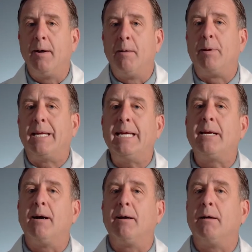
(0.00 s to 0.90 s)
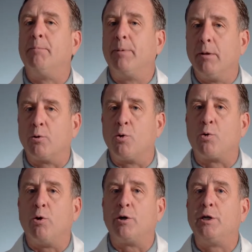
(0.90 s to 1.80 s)
But he got umbilical
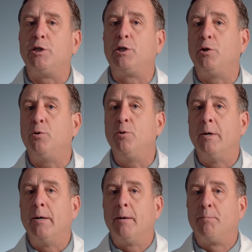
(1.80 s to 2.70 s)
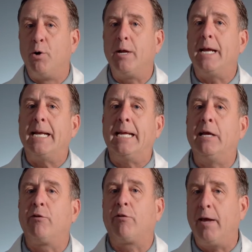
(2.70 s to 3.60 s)
cord tissue put in
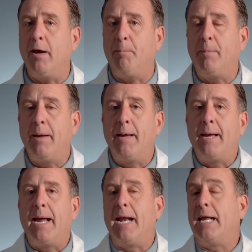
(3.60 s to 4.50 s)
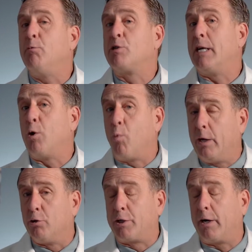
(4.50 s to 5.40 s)
his hip, and he was in a
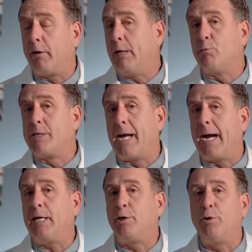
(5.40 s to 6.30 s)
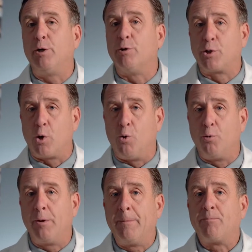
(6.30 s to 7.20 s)
wheelchair. He was 92 years
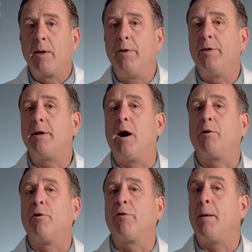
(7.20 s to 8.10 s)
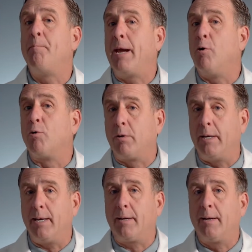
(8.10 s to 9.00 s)
old. And the doctors at Mayo
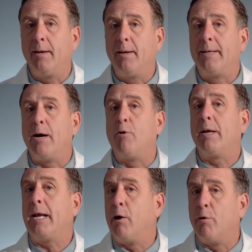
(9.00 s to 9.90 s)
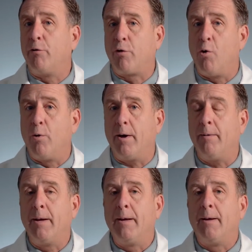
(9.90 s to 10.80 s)
Clinic down in
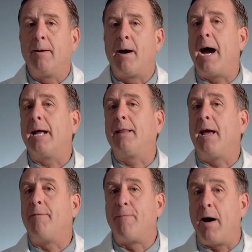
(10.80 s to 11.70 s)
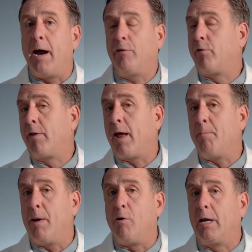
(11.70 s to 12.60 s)
Arizona highly advised
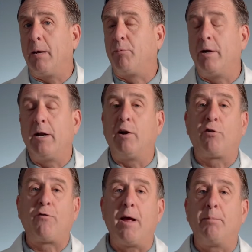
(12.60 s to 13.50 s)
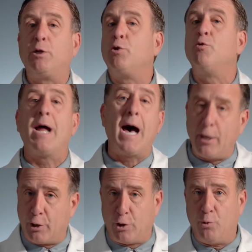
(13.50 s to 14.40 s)
that Mel Gibson and his family do
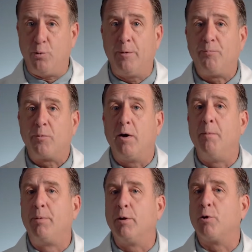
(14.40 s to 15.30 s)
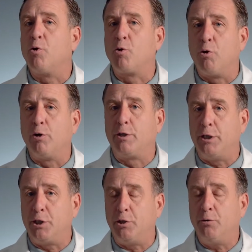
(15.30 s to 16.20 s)
not do umbilical cord
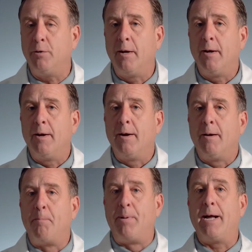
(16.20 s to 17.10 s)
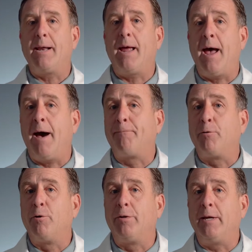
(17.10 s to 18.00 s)
tissue. But
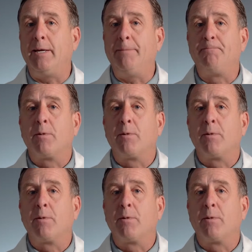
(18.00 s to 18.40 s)
after the